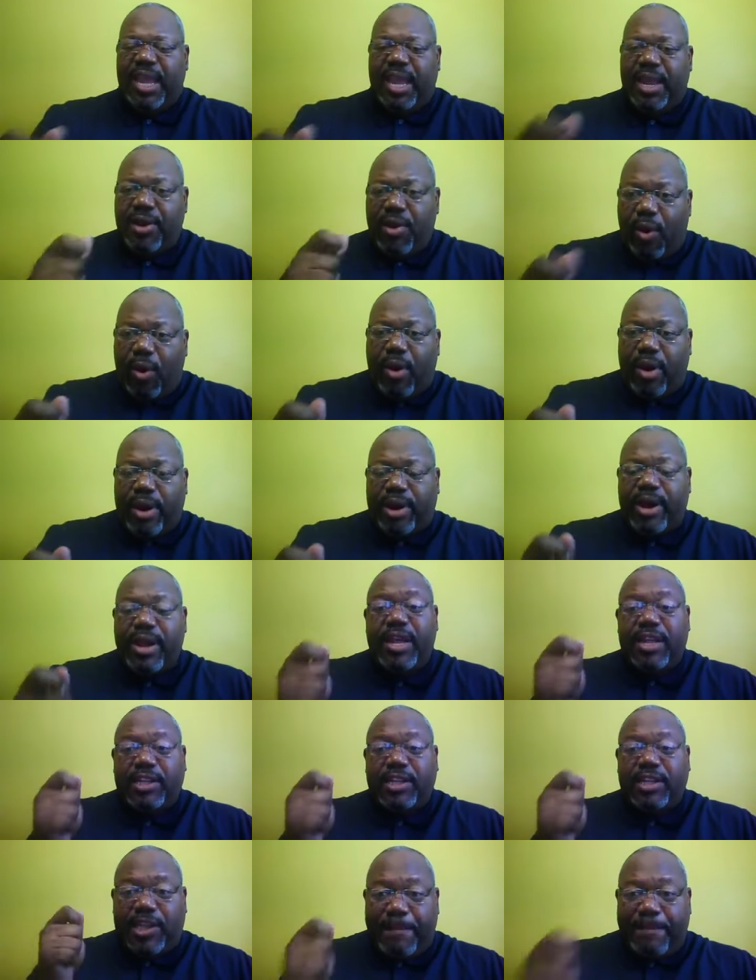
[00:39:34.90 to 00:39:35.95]
in order
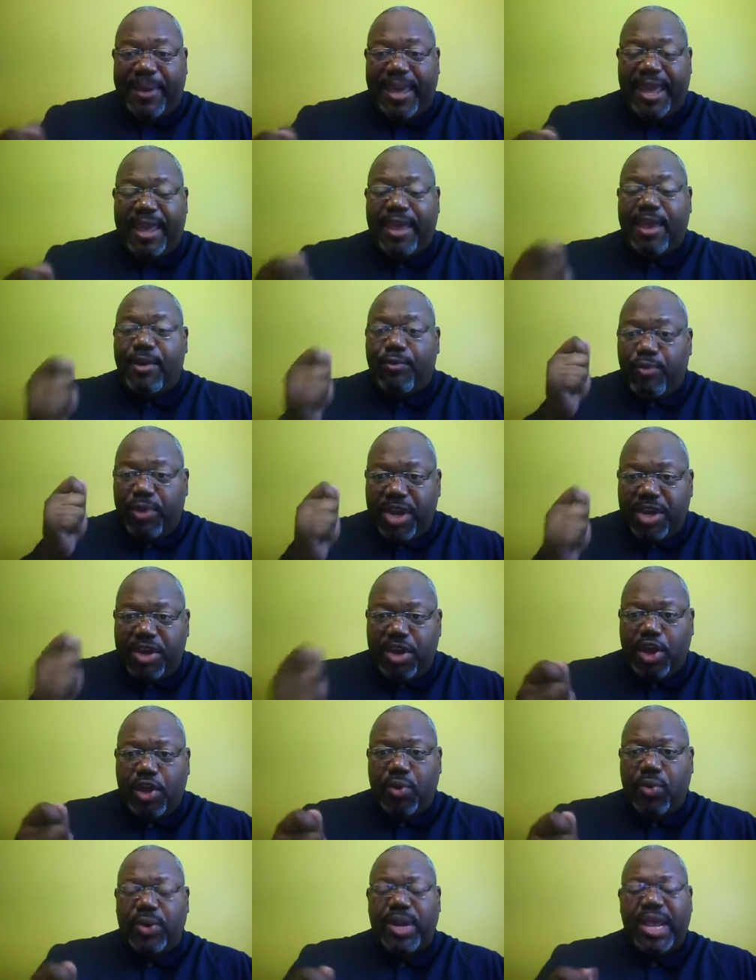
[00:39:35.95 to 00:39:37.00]
to be
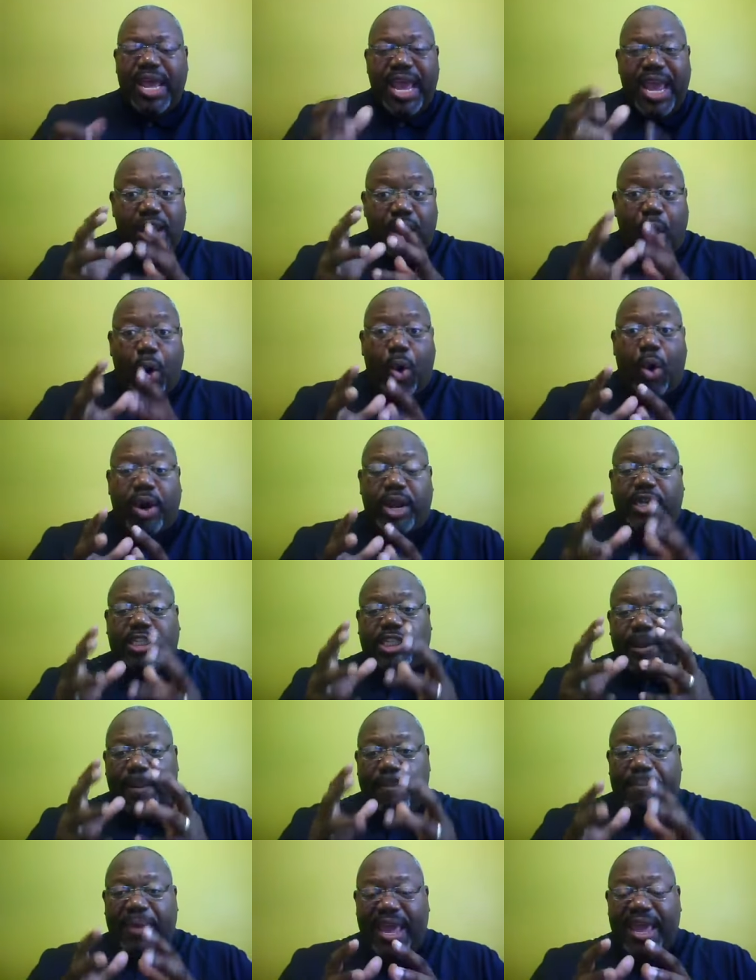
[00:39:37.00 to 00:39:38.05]
renewed, in order
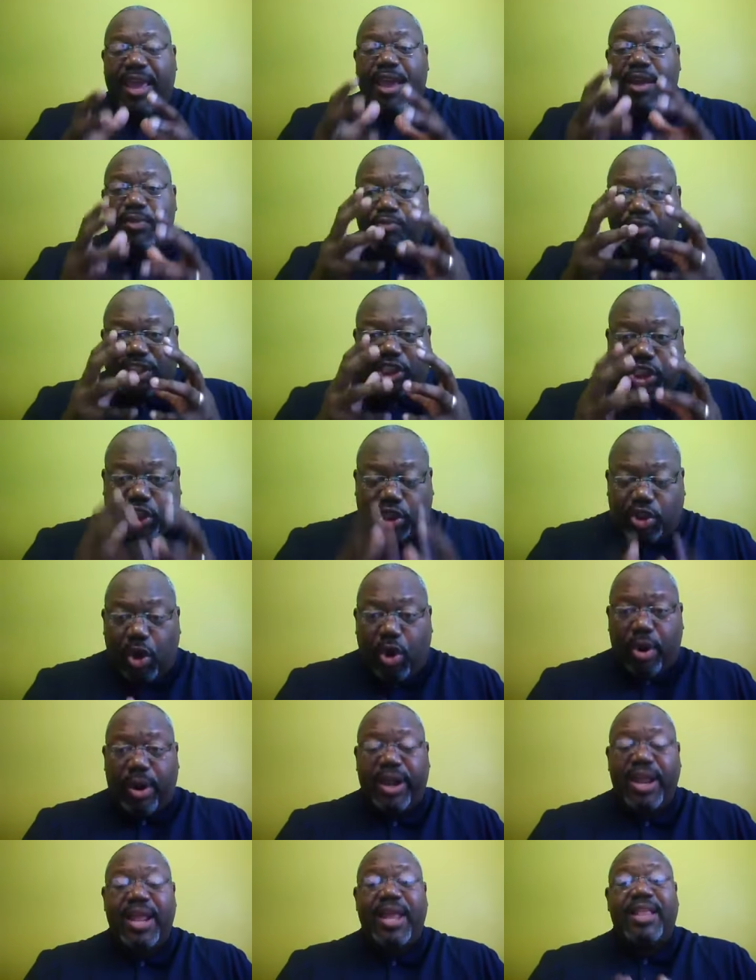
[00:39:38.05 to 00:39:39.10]
to be
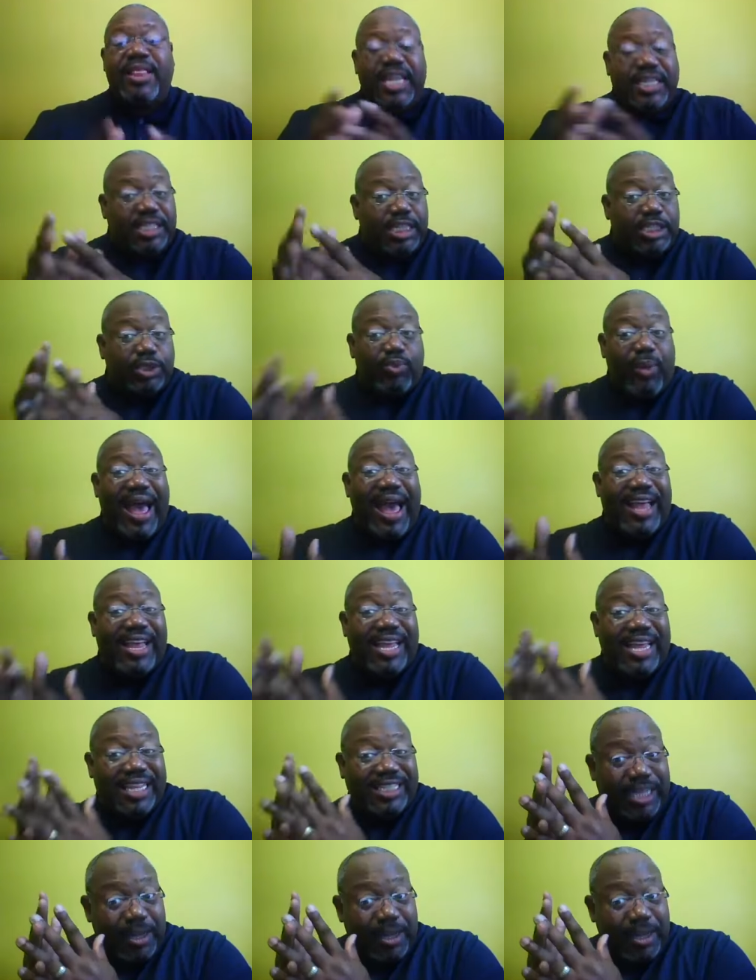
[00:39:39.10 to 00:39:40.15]
restored. This is why
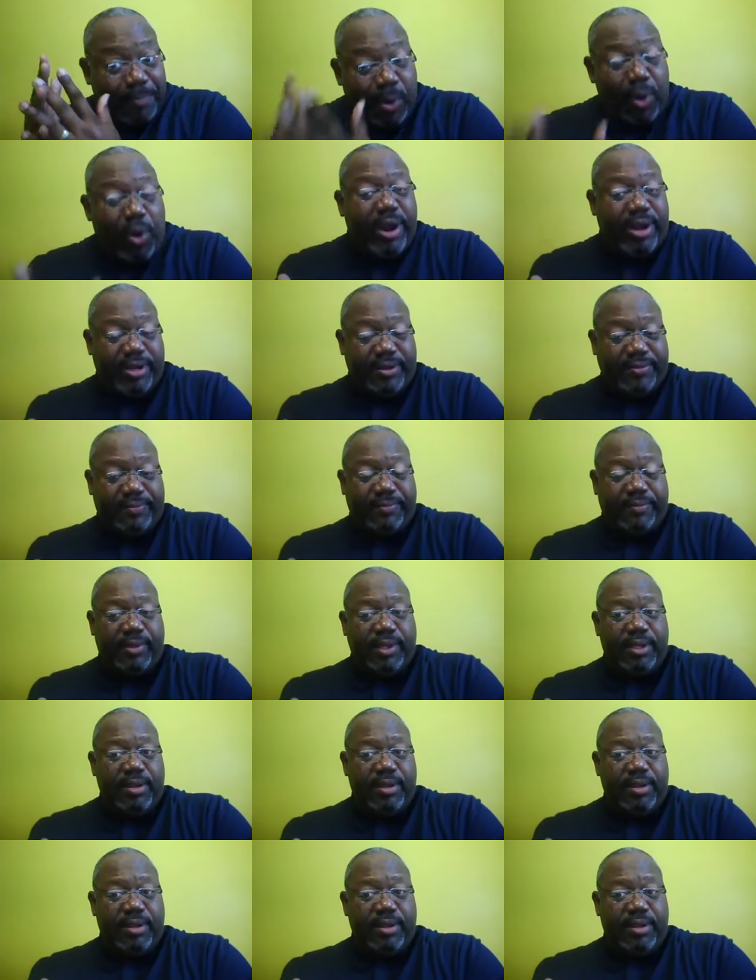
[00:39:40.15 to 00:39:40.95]
it's important